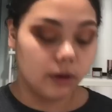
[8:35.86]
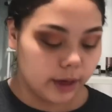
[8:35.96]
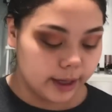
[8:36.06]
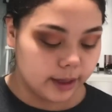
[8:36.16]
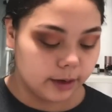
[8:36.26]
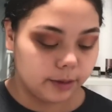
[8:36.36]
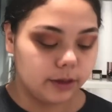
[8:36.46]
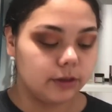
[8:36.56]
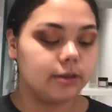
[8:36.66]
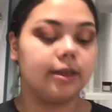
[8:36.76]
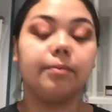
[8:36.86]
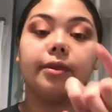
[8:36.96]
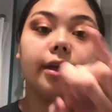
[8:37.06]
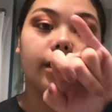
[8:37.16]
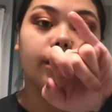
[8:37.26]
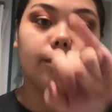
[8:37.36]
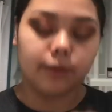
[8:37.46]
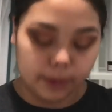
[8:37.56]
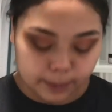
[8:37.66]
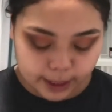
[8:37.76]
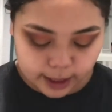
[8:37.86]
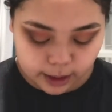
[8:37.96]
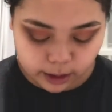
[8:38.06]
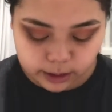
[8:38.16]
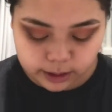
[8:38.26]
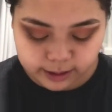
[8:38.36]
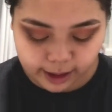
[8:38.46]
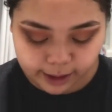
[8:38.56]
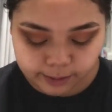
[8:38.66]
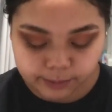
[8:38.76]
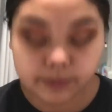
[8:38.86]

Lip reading: Okay, and then I'm gonna do the same thing with my pinky on this side.